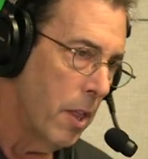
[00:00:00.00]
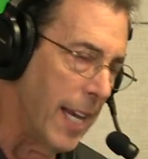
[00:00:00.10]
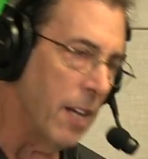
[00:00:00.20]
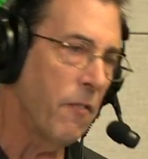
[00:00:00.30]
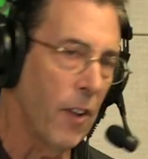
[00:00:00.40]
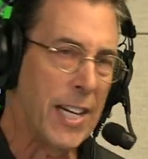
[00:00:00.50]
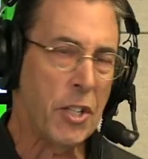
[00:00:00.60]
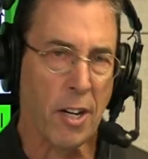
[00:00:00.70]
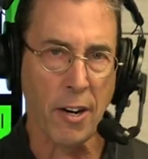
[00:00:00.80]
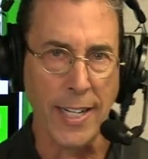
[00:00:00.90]
the
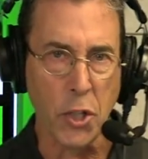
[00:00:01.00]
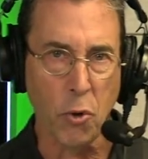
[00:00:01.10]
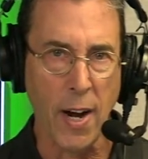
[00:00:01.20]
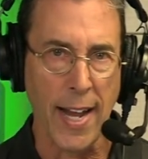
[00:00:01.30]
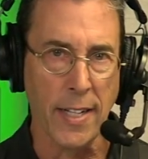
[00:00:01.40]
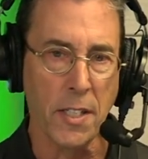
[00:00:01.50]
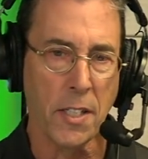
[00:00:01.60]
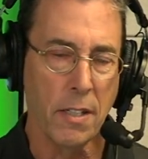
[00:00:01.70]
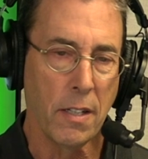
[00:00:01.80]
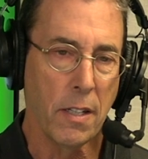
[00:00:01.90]
inflationary
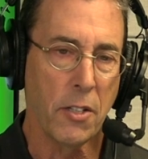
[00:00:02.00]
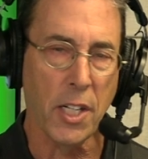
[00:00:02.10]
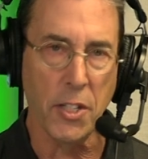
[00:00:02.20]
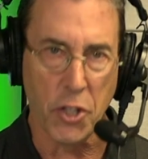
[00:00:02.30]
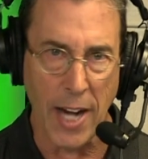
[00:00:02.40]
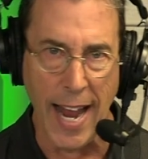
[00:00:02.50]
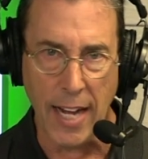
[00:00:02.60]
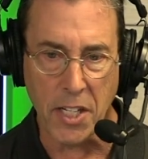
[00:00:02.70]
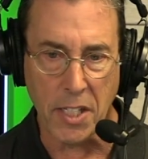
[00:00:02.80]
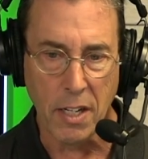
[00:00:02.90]
trends
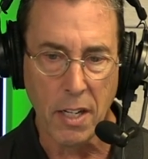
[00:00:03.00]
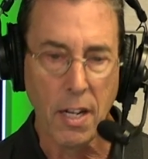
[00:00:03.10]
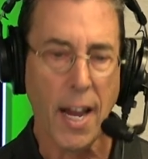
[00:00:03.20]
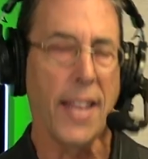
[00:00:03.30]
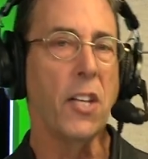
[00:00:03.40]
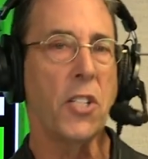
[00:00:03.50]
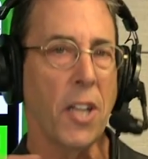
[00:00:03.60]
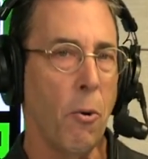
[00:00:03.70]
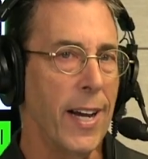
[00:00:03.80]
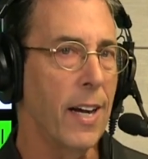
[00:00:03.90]
suggest and the
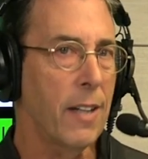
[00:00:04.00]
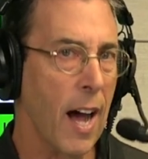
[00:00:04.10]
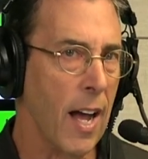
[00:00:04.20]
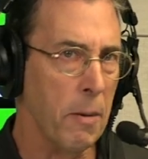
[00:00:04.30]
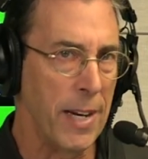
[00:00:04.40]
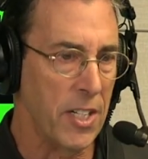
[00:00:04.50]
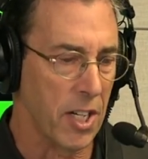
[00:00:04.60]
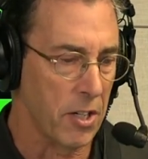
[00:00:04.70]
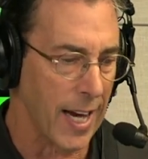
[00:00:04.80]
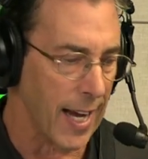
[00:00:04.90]
slowing economy
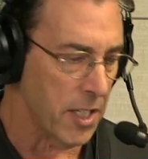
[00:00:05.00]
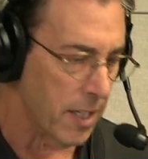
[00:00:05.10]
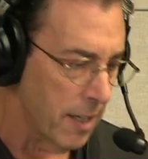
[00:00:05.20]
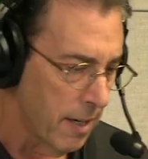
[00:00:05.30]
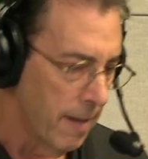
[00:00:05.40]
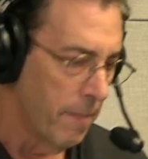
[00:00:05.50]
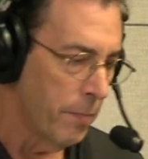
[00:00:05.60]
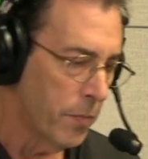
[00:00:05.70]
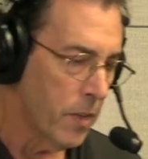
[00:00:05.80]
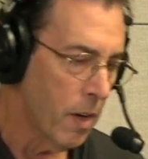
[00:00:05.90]
suggest
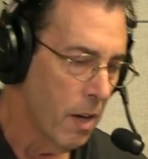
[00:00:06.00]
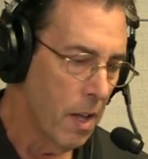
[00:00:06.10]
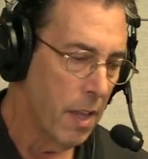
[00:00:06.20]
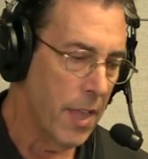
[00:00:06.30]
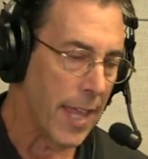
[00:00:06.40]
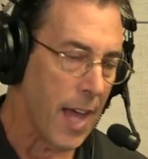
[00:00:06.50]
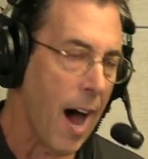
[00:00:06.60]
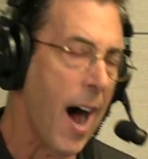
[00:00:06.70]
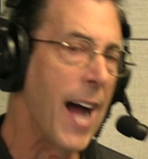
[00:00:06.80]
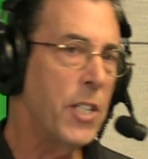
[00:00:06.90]
that the
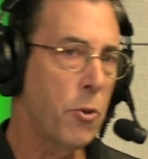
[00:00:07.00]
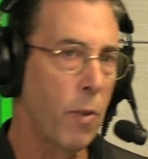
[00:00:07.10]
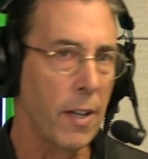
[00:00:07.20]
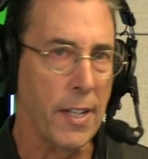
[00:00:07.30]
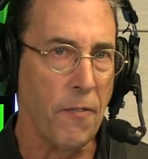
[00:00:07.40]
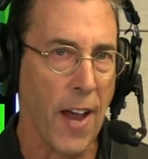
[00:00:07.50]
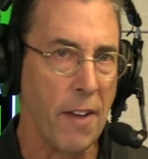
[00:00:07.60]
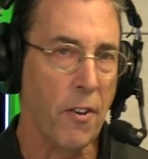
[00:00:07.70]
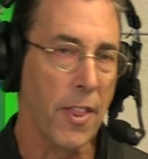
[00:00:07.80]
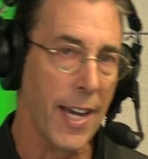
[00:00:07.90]
odds really
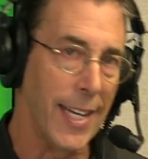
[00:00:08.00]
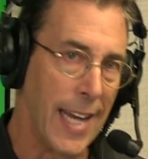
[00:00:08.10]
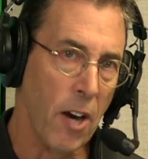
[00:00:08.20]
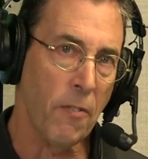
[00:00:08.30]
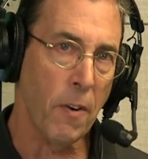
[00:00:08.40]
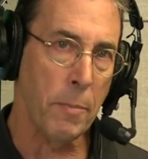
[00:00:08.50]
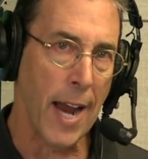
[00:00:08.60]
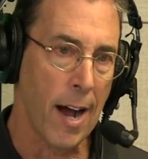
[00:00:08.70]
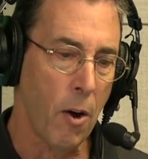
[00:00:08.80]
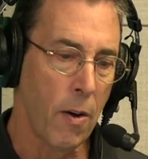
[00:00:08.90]
favor that a year from
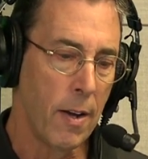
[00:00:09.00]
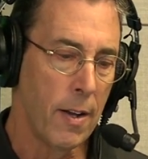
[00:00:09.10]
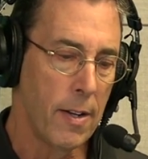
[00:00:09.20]
now,